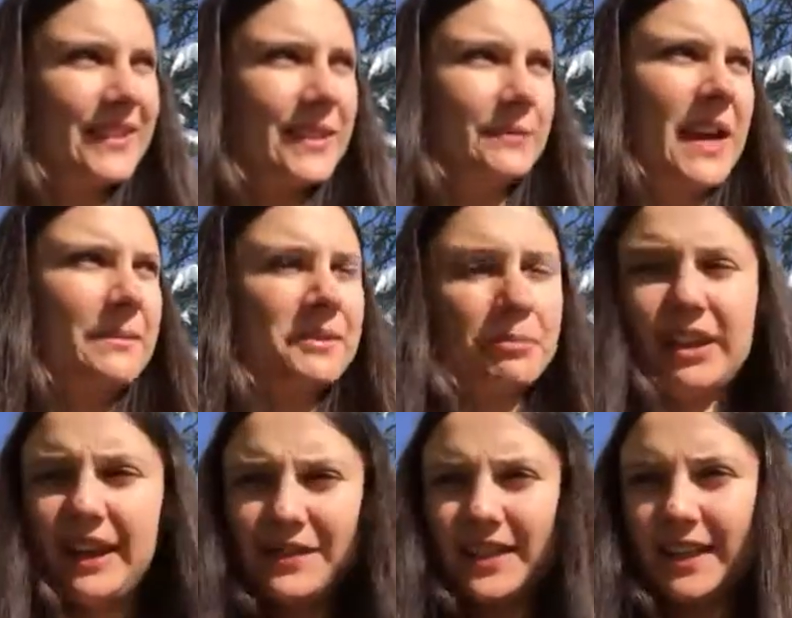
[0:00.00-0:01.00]
Sometimes
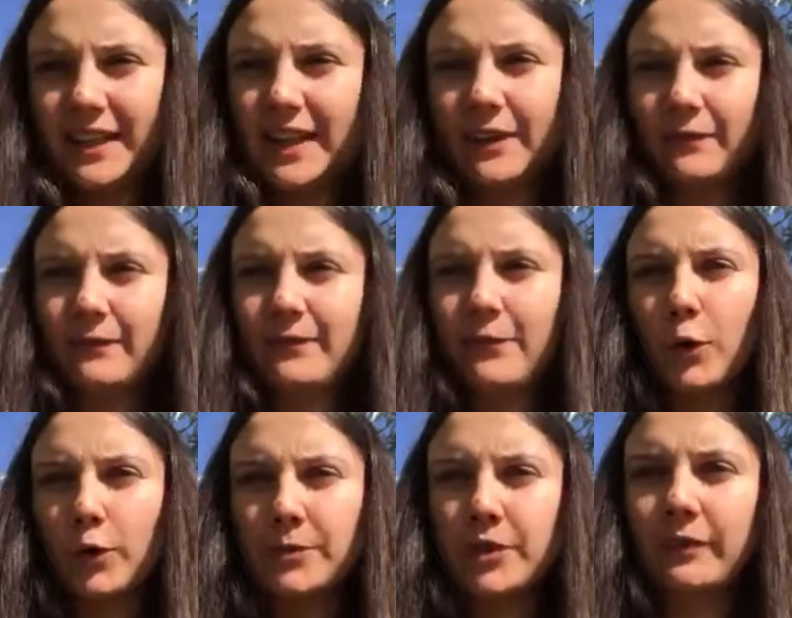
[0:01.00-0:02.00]
beliefs can get
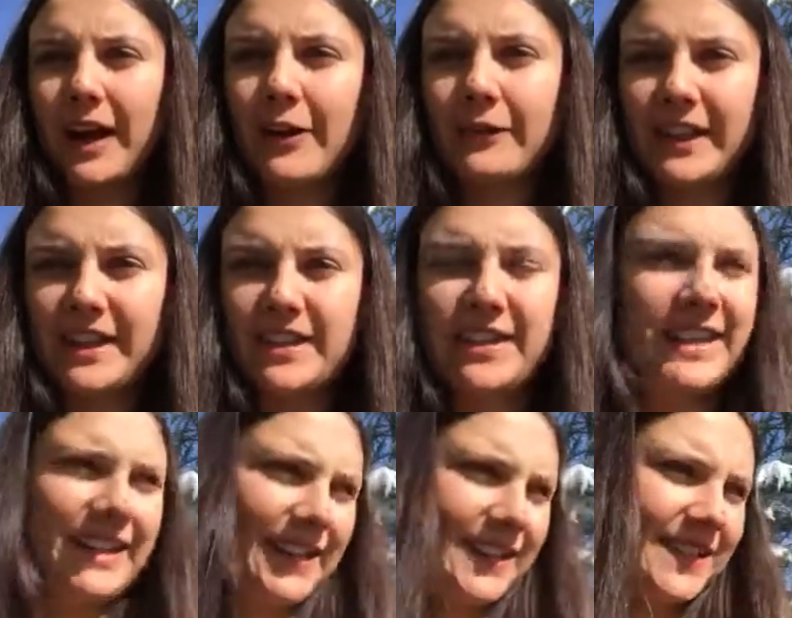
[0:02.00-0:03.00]
formed around these
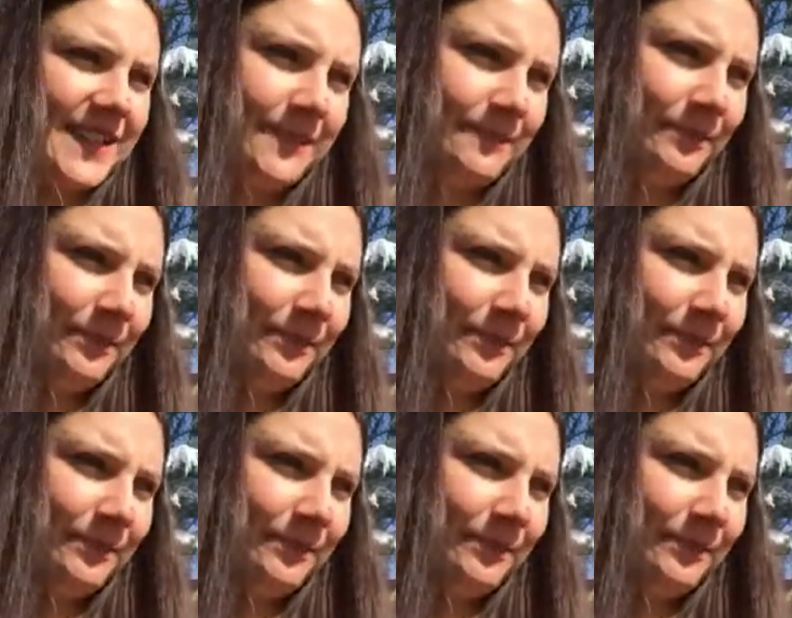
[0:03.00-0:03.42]
things.